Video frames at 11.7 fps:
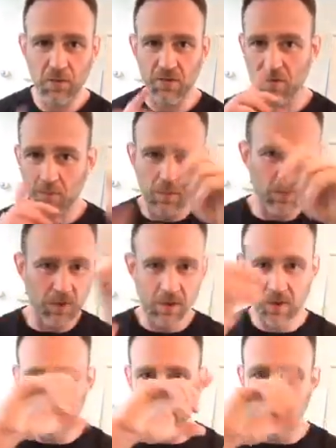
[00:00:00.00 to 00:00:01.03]
There's some people that
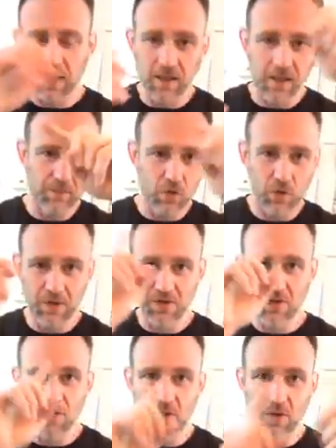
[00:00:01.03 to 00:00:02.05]
are going to try and
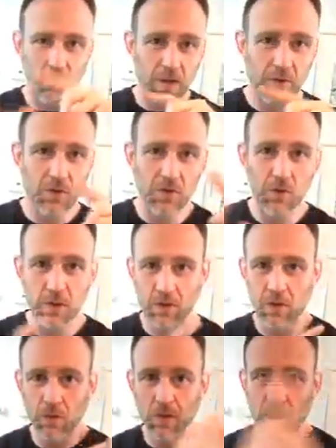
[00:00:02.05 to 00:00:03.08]
transition around you,
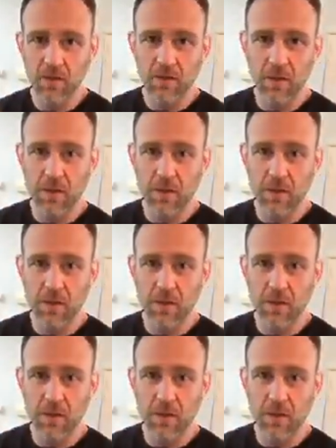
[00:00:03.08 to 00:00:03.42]
either going,